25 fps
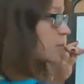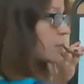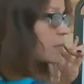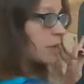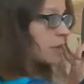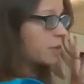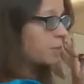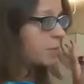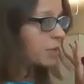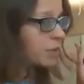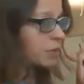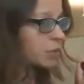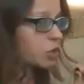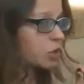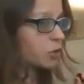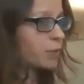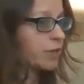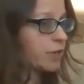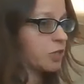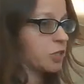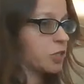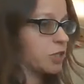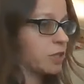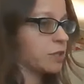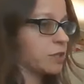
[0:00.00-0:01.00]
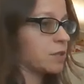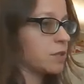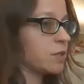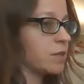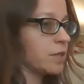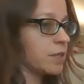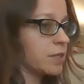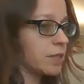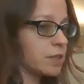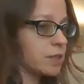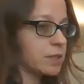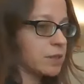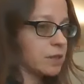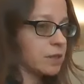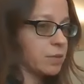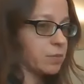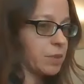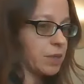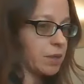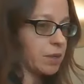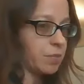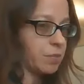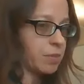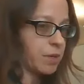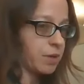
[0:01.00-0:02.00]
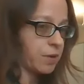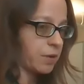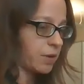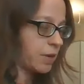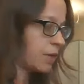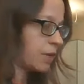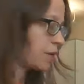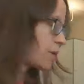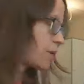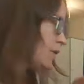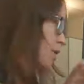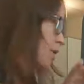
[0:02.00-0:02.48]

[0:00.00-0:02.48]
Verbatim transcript: kind of punctuation. This is going to be a period.